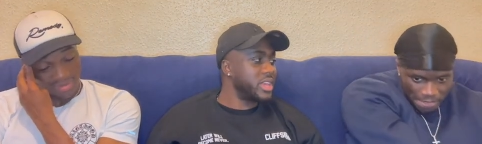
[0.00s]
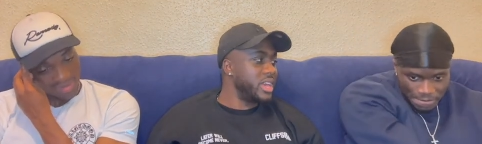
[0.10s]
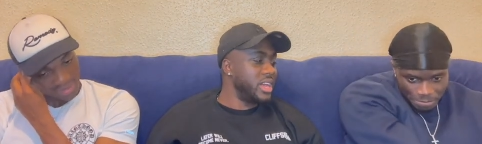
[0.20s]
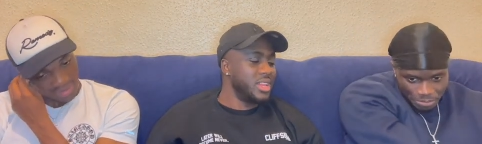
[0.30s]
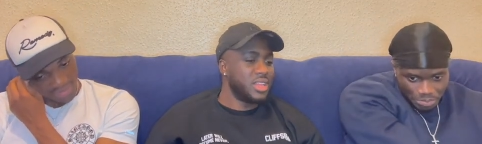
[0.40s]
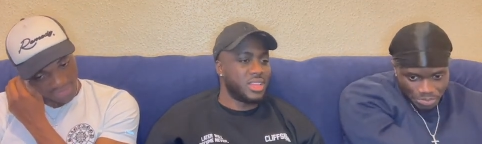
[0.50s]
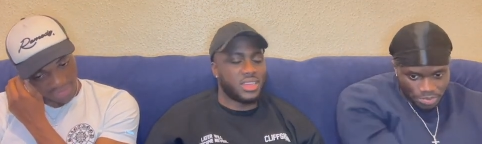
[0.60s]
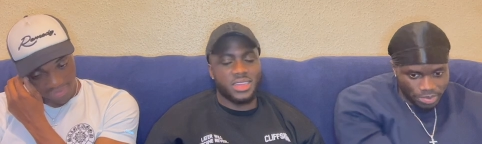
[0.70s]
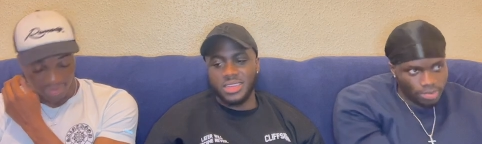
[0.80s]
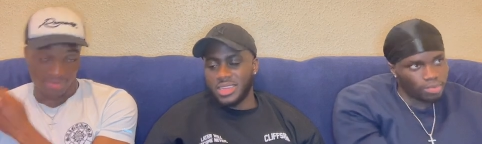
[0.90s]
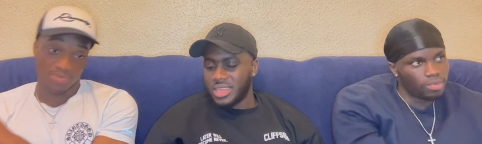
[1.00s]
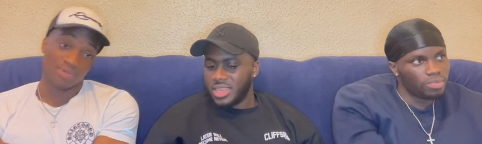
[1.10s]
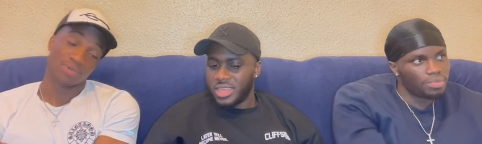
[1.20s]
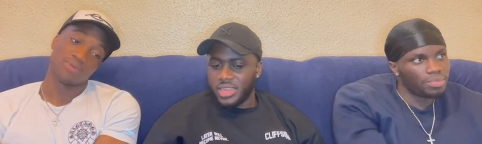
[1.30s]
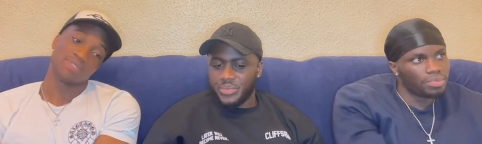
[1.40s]
Speaker 1: hell? For real, though. Bro,
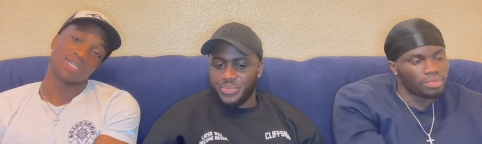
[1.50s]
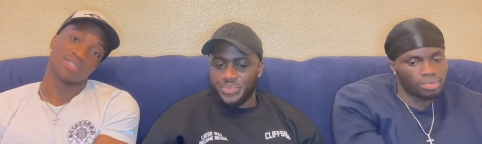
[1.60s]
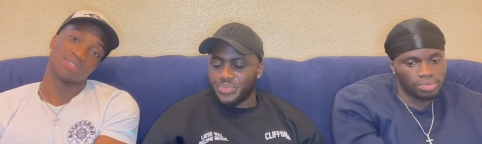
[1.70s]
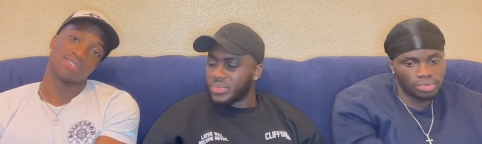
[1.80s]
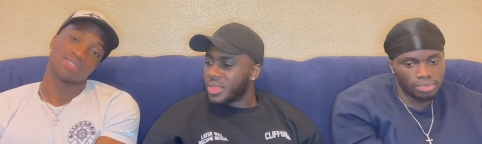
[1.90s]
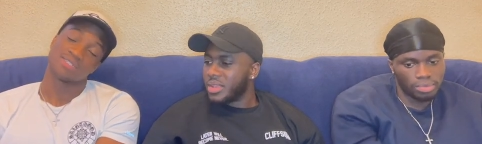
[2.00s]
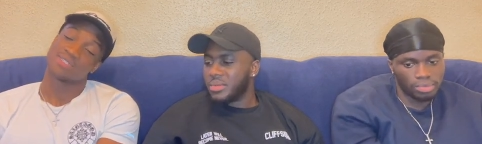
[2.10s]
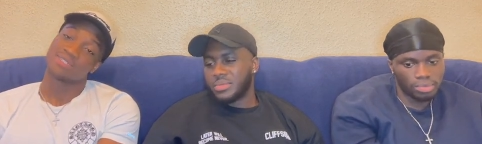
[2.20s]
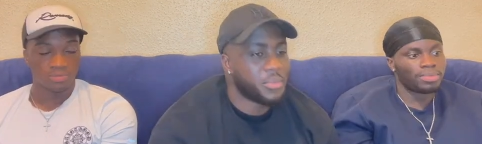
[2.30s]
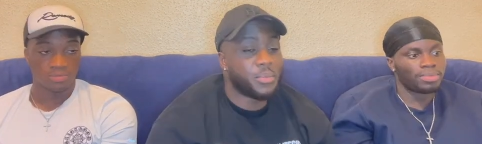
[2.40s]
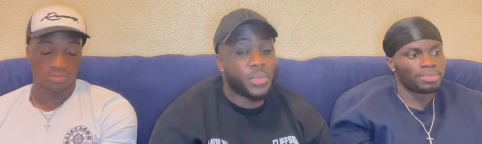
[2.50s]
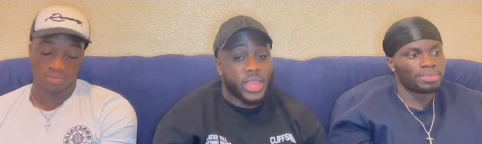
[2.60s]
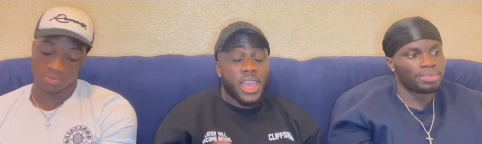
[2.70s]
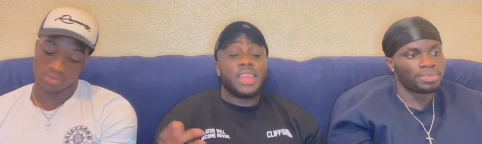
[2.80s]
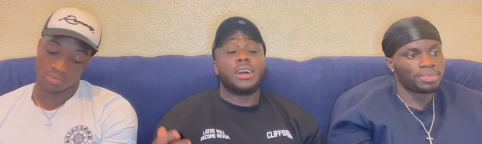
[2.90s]
always angry. But
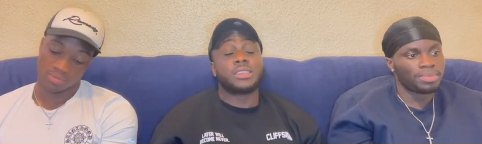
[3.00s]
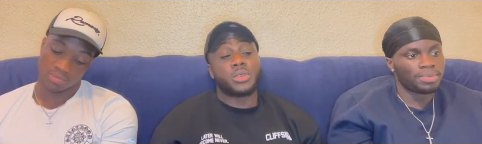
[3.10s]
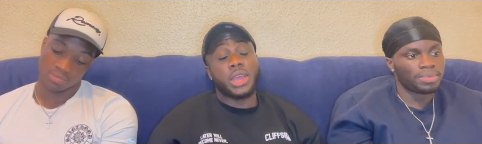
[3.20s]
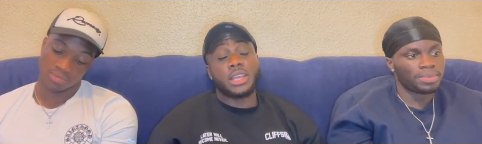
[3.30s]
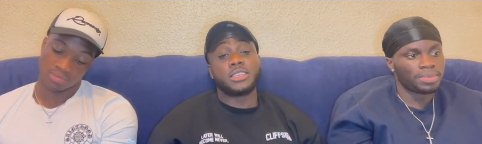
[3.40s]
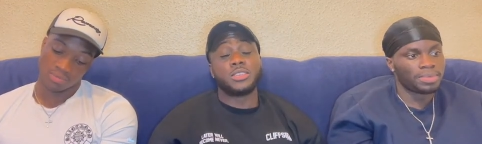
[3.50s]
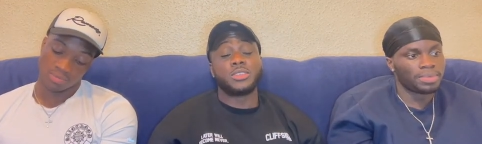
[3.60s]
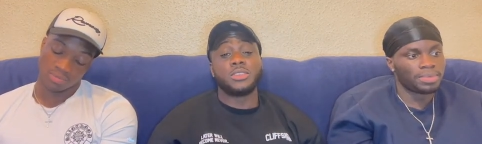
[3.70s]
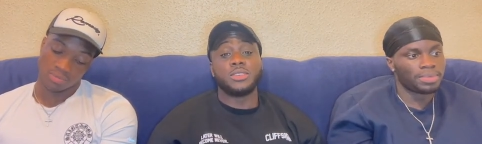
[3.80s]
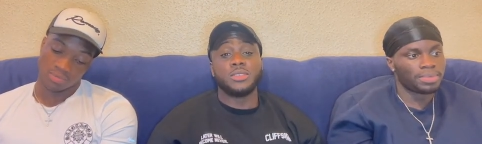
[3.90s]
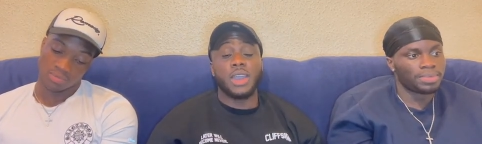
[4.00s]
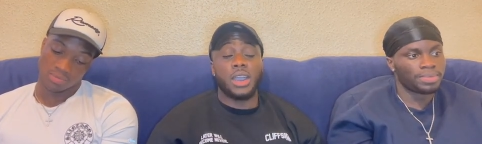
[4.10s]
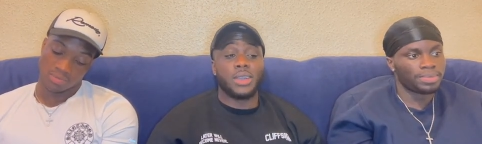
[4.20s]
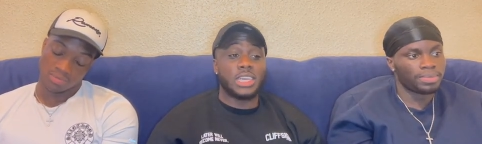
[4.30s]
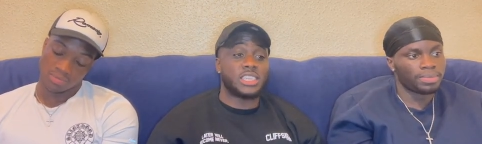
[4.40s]
yeah, that was our reaction to
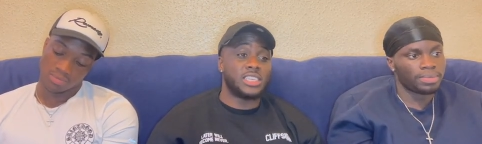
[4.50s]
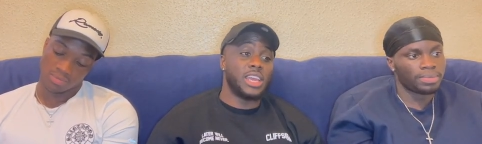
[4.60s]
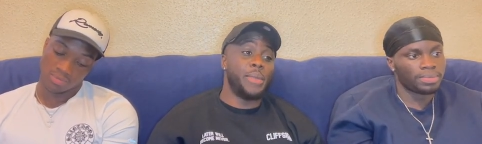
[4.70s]
Ao Ashi